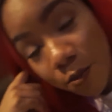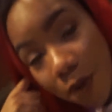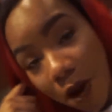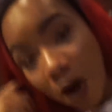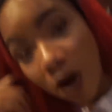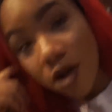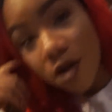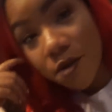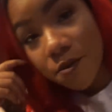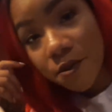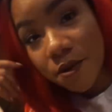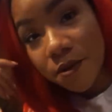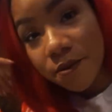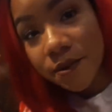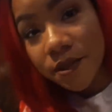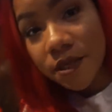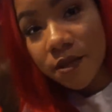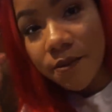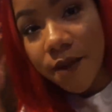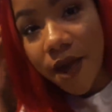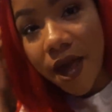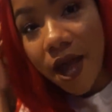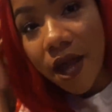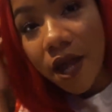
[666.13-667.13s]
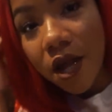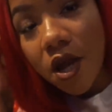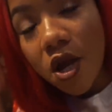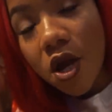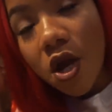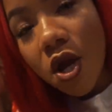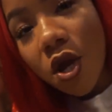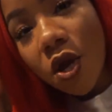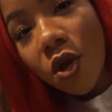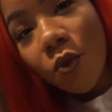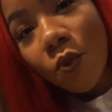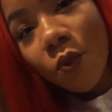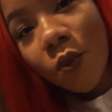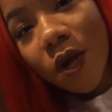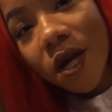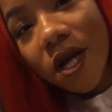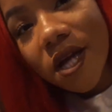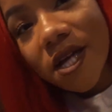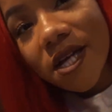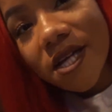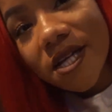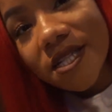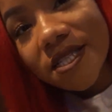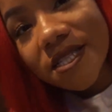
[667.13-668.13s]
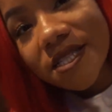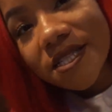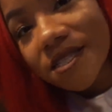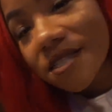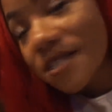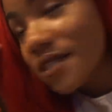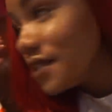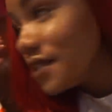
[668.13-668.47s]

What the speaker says: party room in the back was